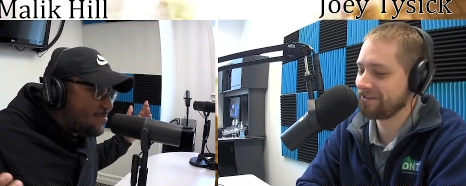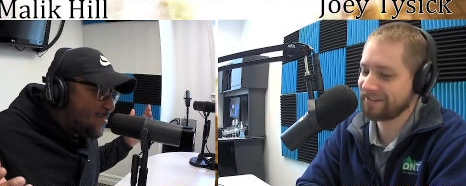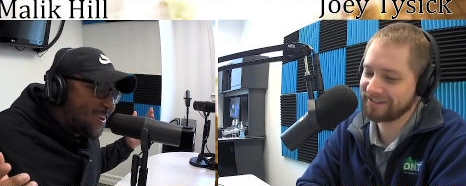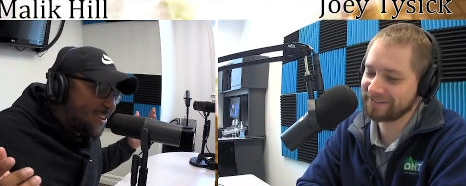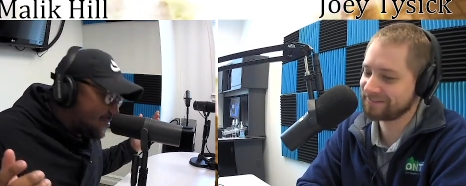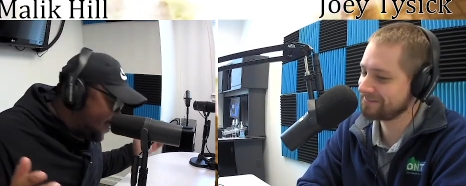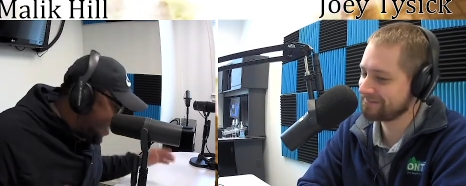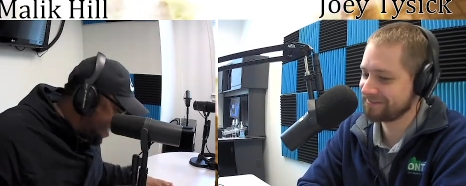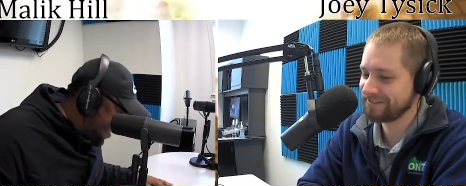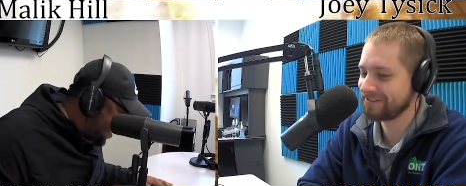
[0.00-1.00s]
Speaker 1: okay.
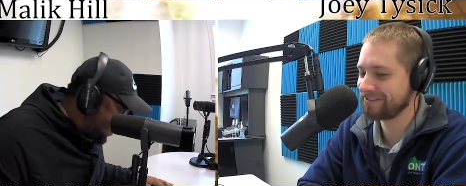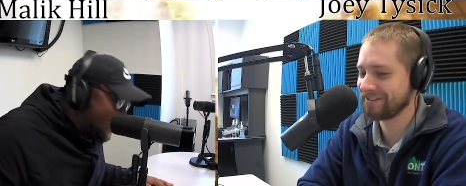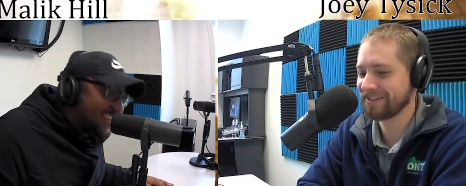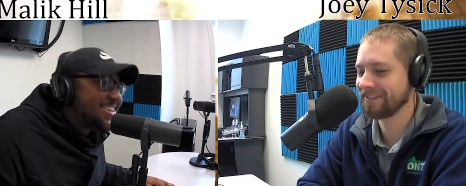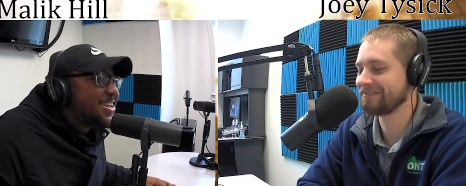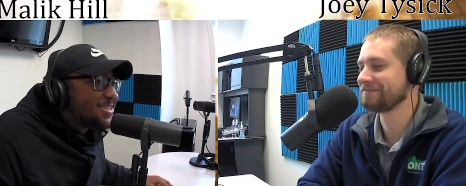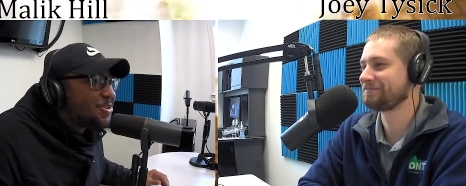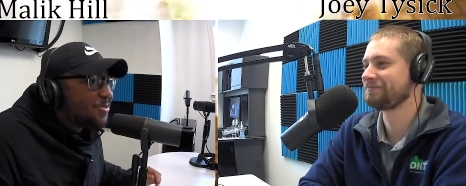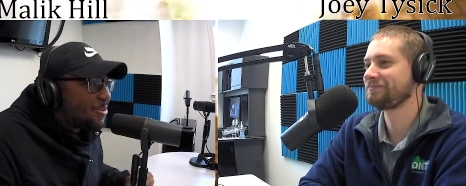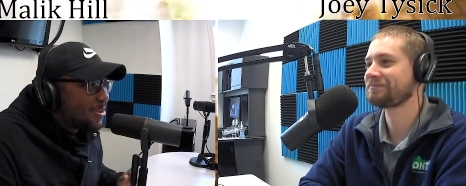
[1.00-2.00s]
Williams? Okay. D
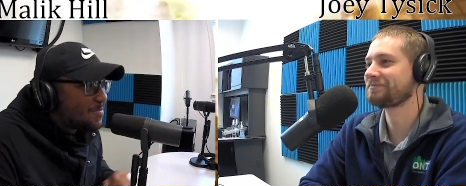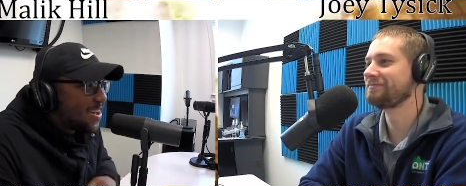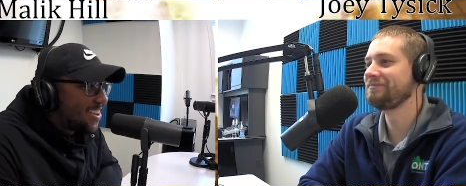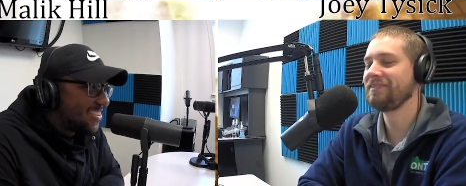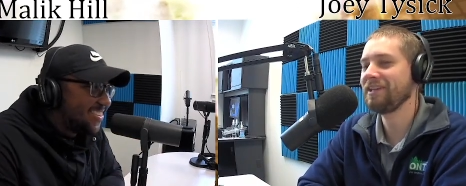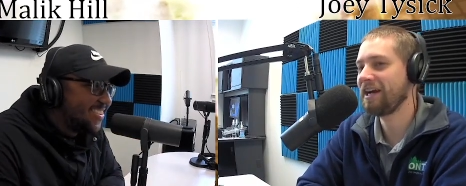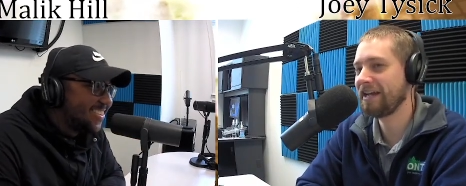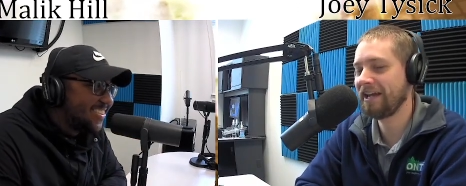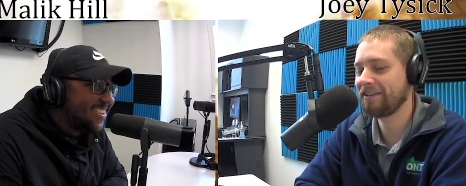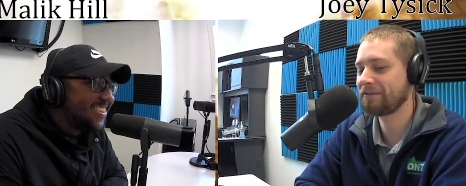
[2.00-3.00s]
two quarterback.
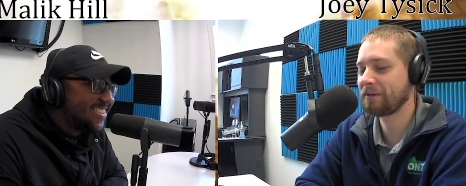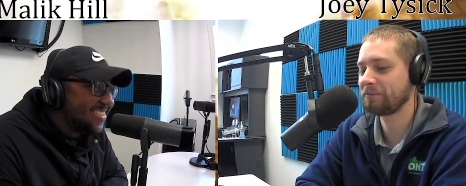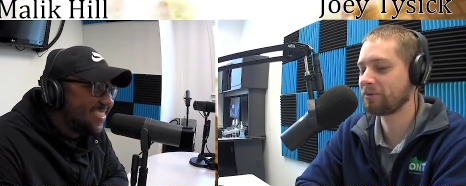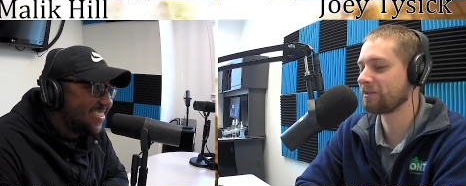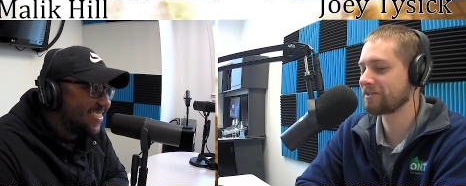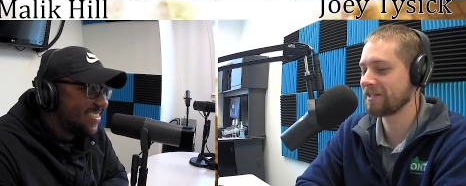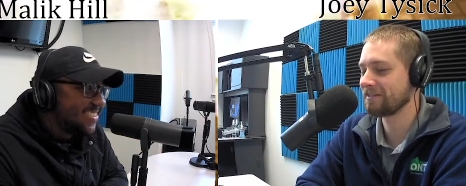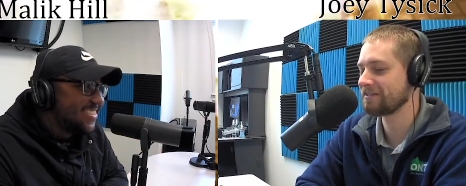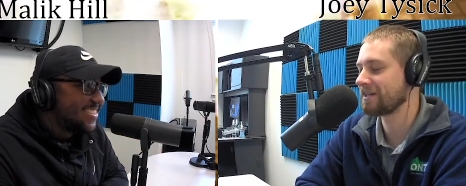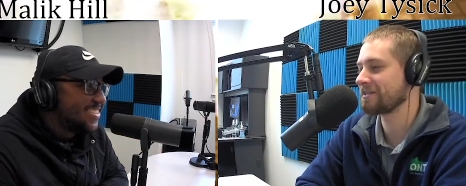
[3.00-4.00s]
I hate that people are
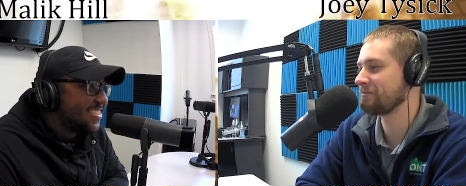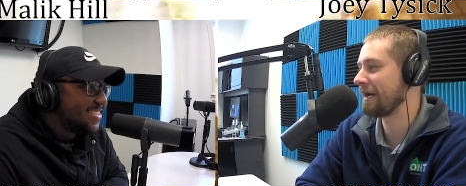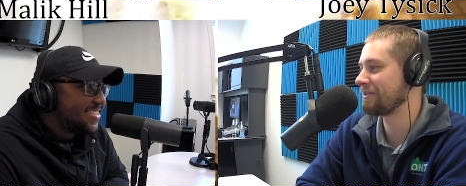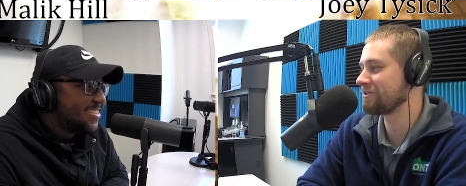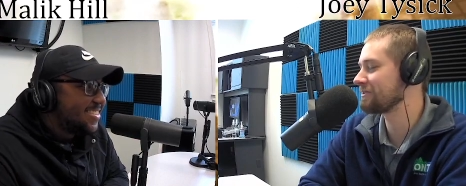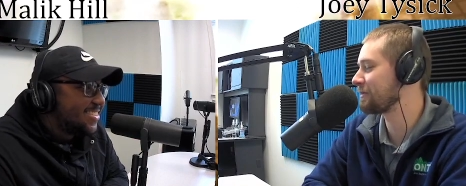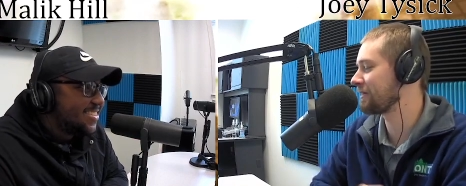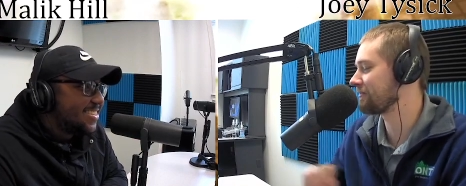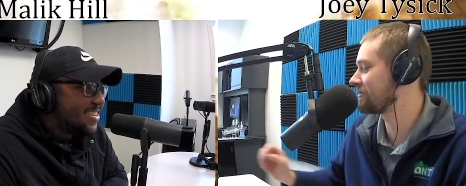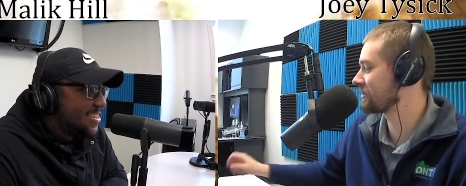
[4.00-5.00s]
saying that Tyson Bagent is
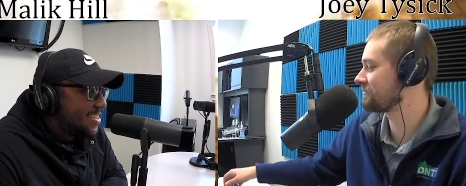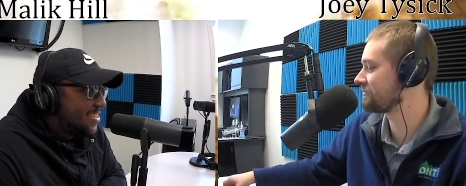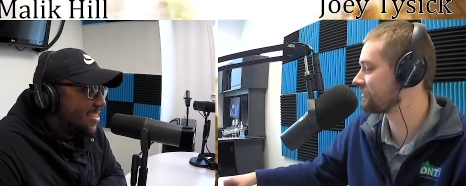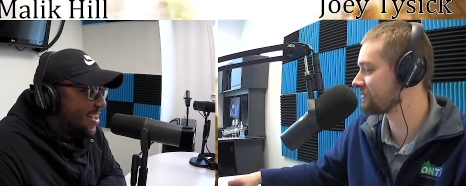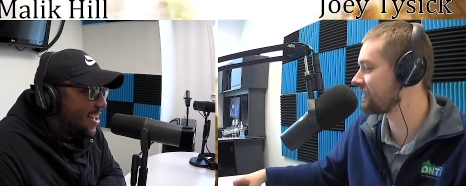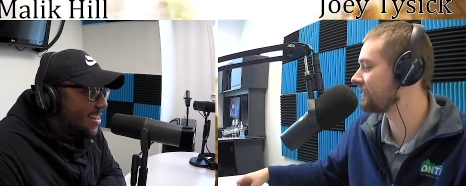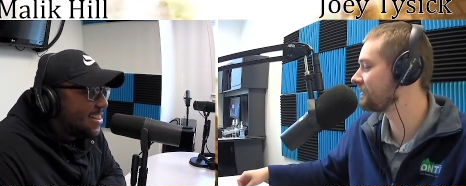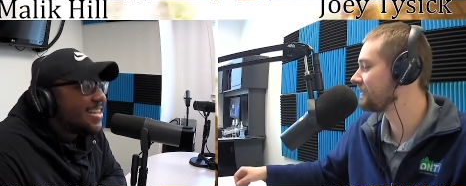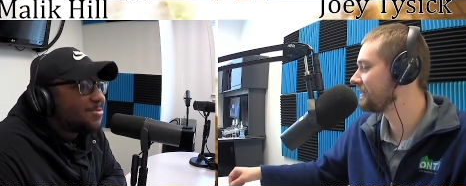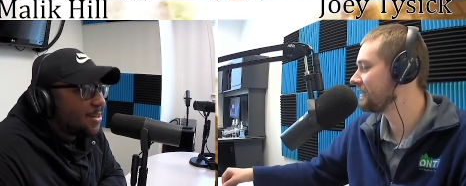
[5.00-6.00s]
better than Justin Fields right uh, now.
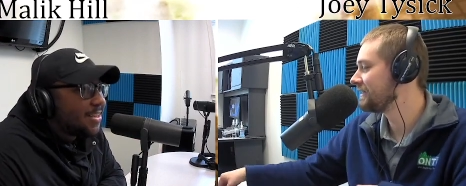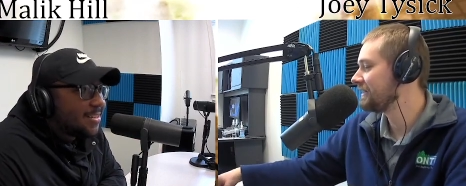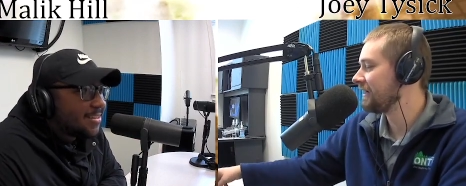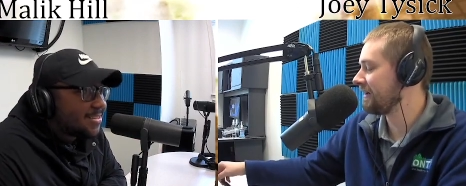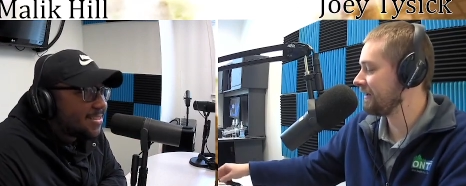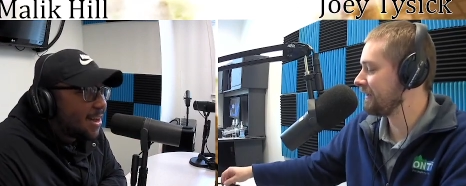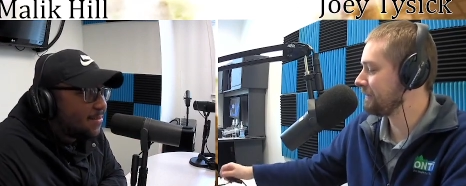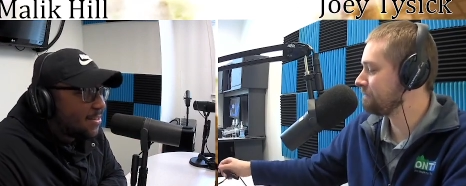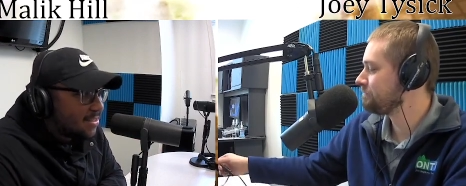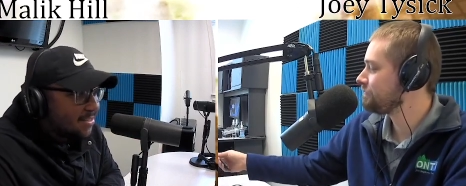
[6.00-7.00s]
That's ridiculous. Um,
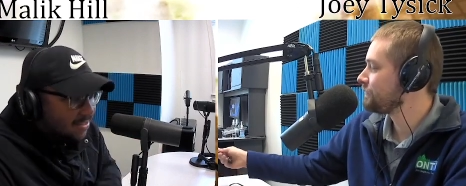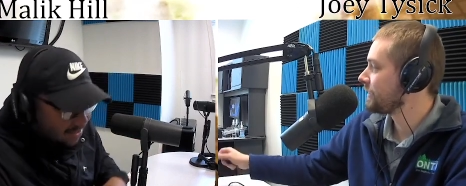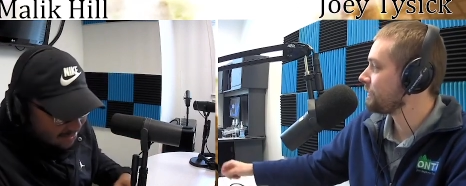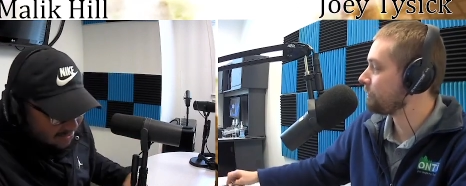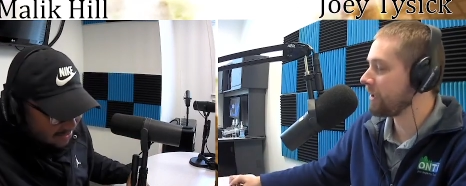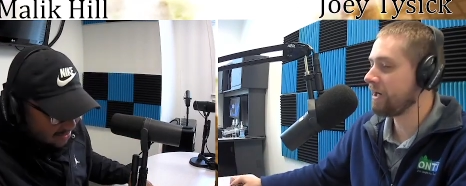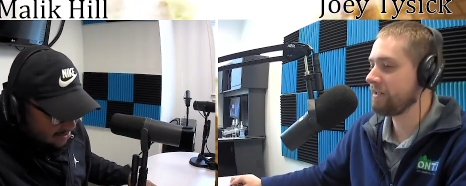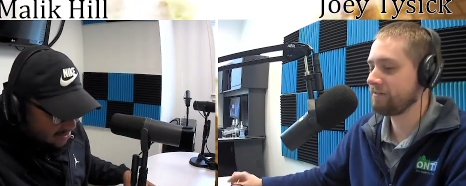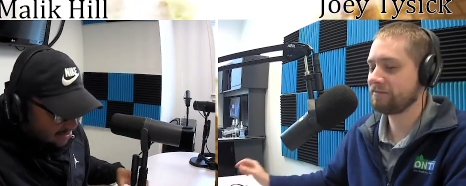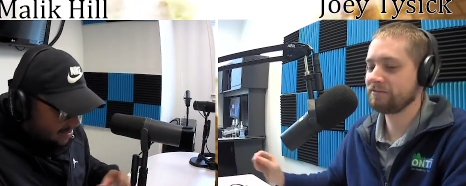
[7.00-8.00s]
obviously.
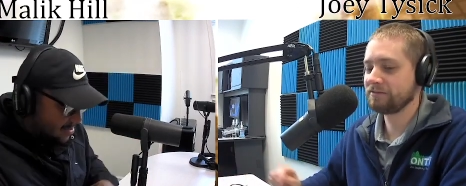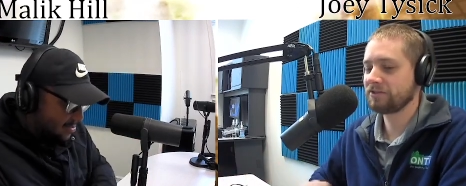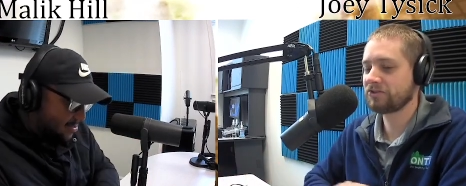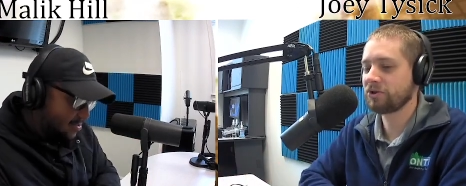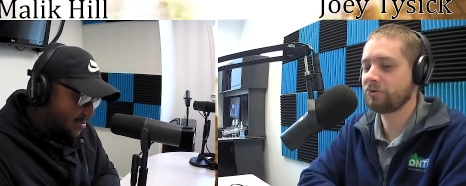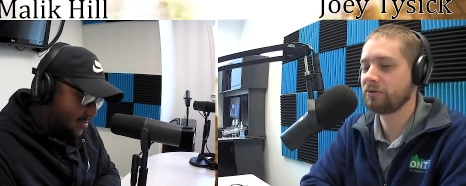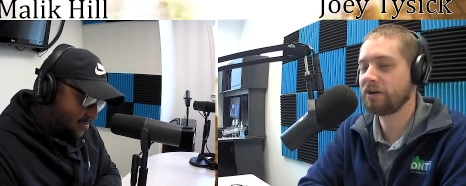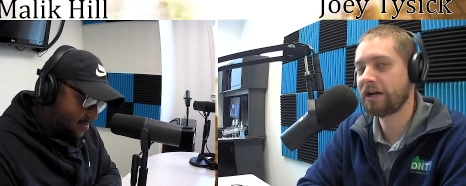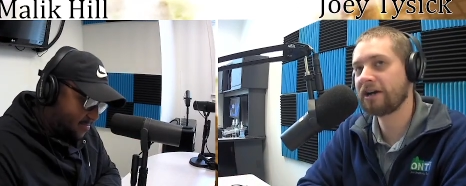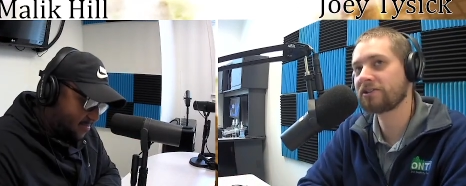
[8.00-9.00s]
But so
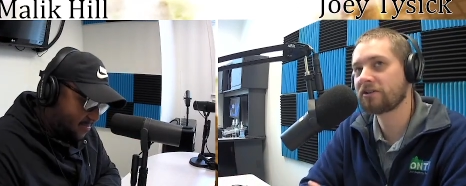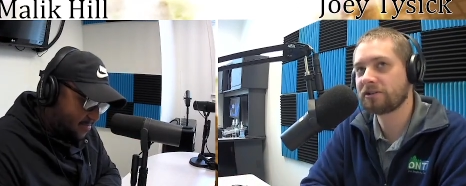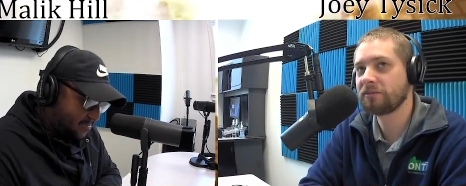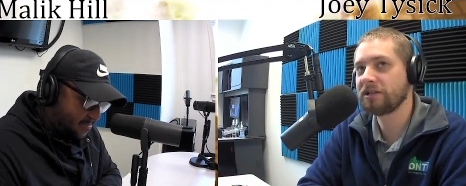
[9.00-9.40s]
I saw